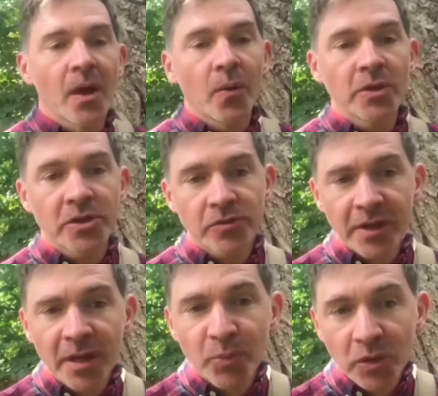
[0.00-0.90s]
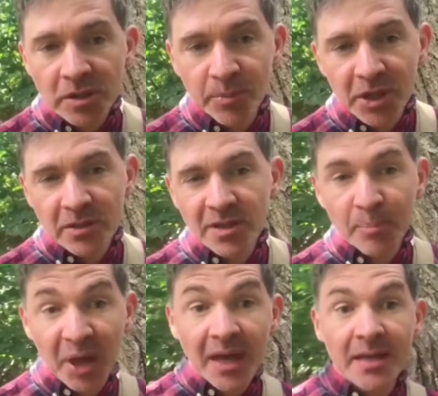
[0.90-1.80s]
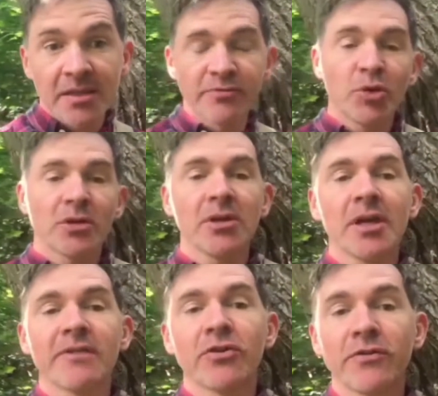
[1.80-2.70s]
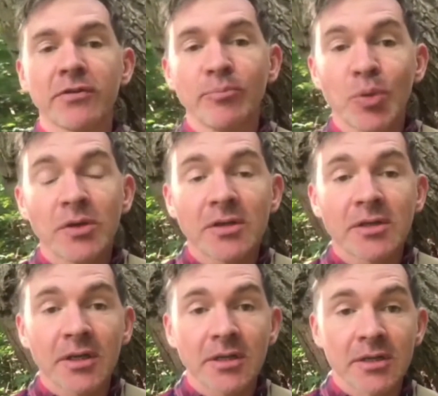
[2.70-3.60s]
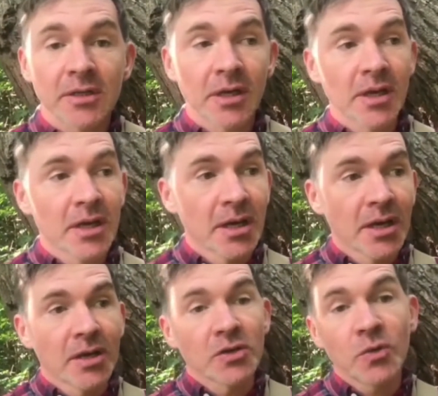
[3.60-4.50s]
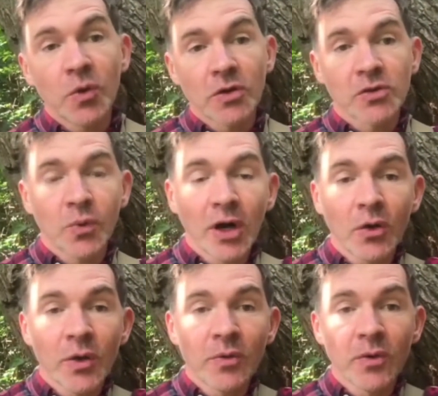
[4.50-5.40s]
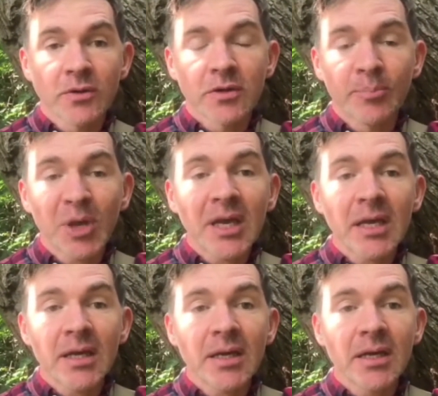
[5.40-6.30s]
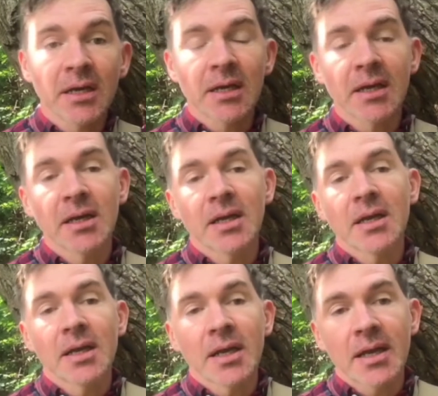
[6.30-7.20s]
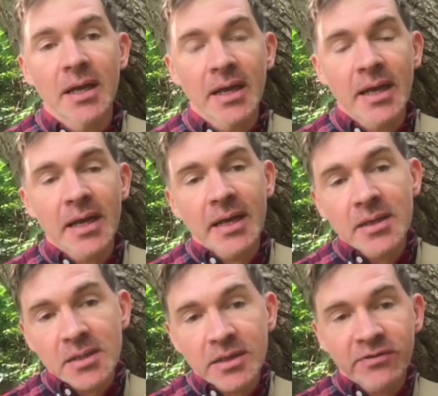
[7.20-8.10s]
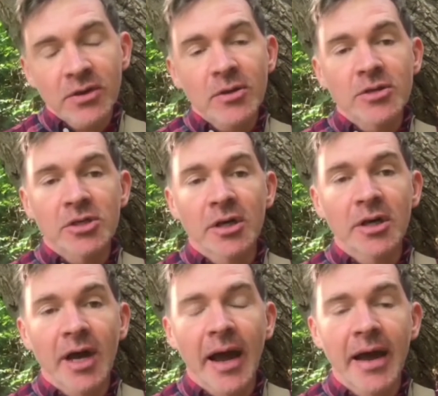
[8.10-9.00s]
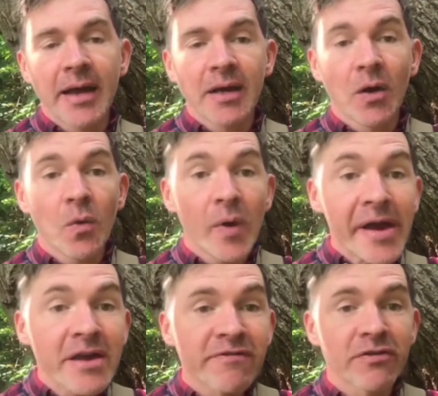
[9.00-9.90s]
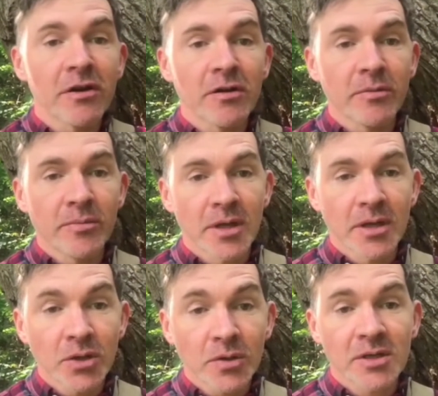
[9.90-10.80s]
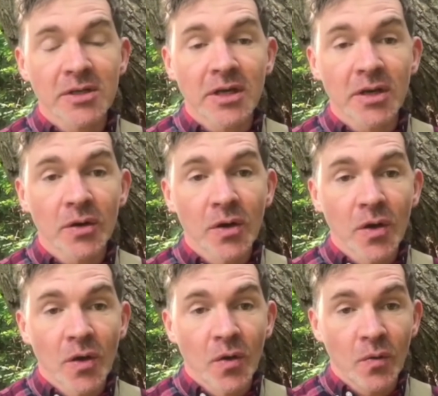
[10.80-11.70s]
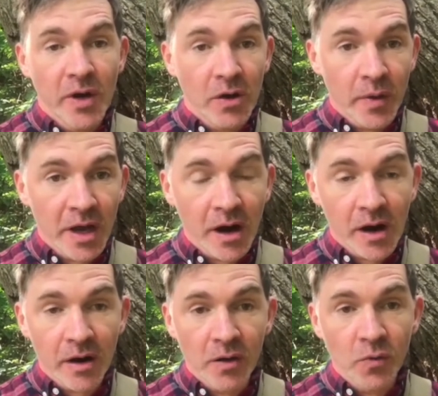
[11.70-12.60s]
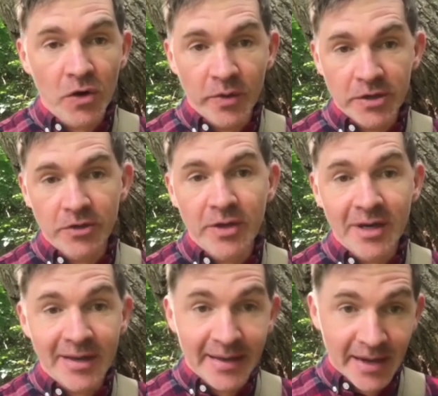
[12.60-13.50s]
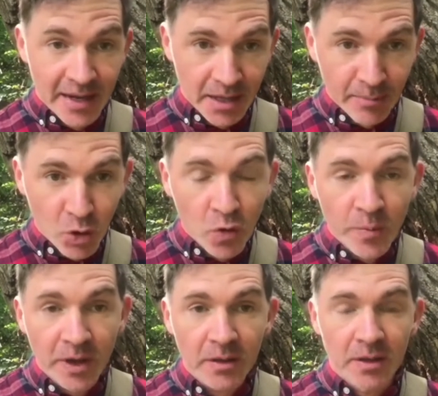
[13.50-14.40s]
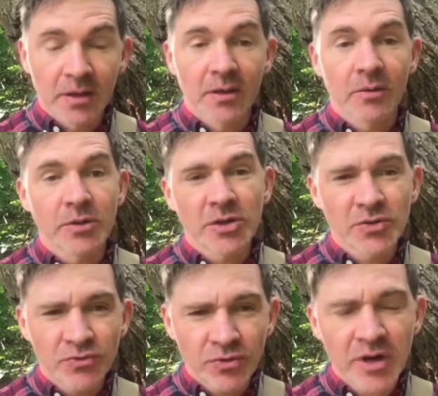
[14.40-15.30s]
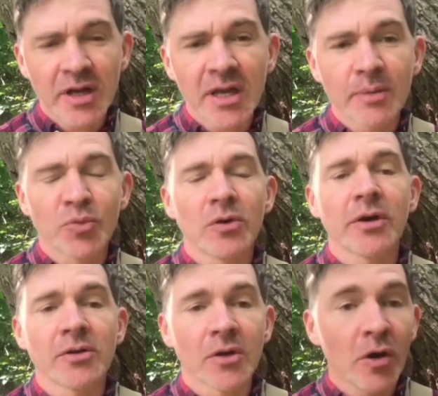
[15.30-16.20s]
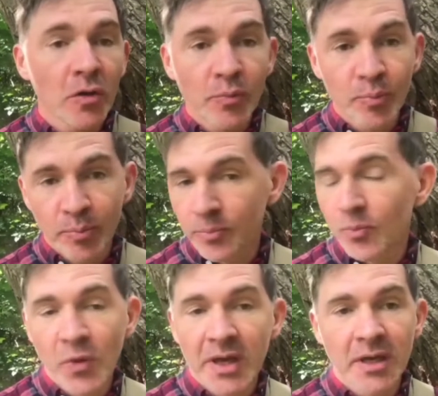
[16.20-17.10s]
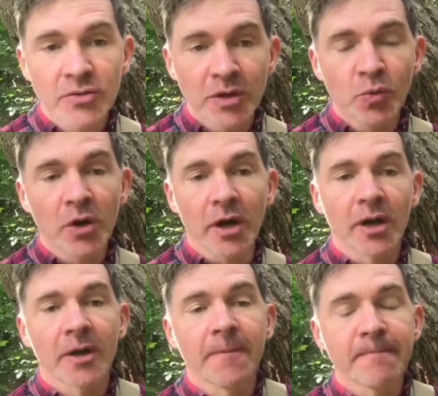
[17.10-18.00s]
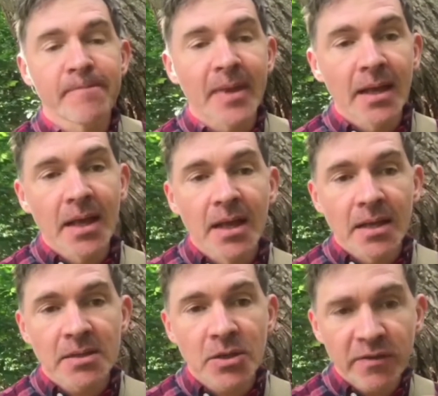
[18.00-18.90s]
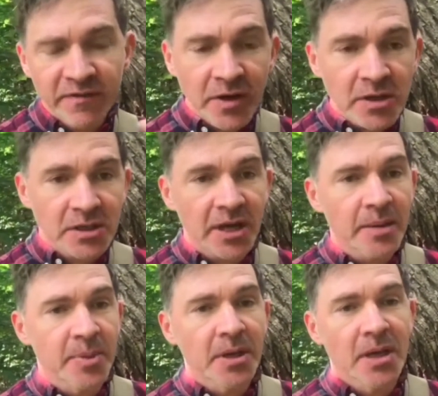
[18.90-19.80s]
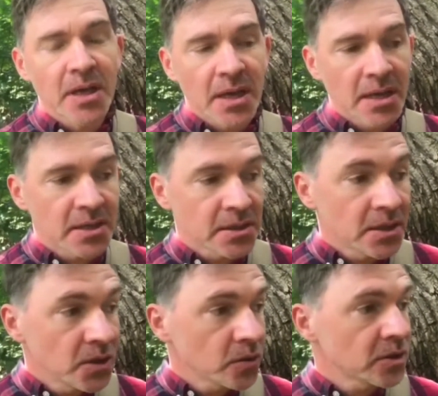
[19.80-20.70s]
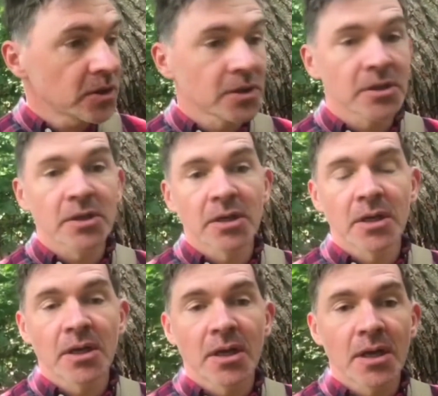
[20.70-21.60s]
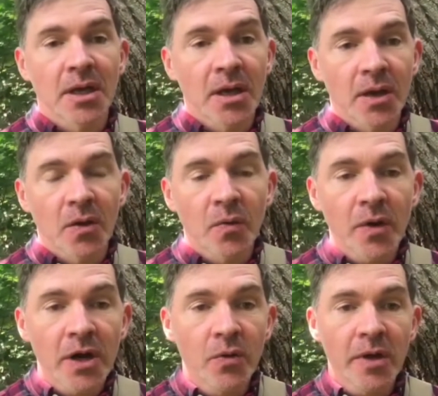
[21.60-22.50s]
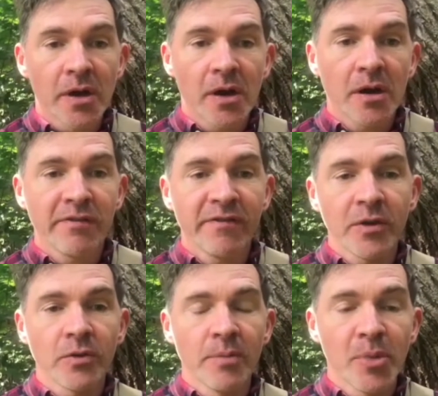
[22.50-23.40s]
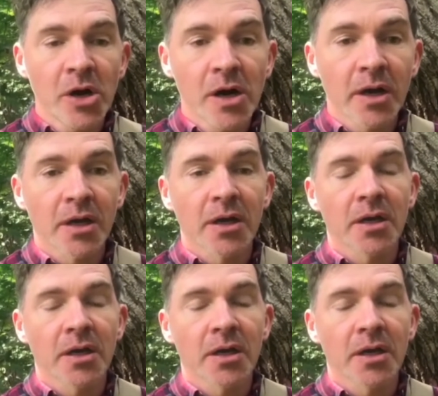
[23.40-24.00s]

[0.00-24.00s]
which is really important because the pace of modern life often pushes us towards where we want to be, into the future, and away from noticing where we are and what we're doing in the moment, which is really important to all waking dream work. So the first step is to notice where we are, feel the bark,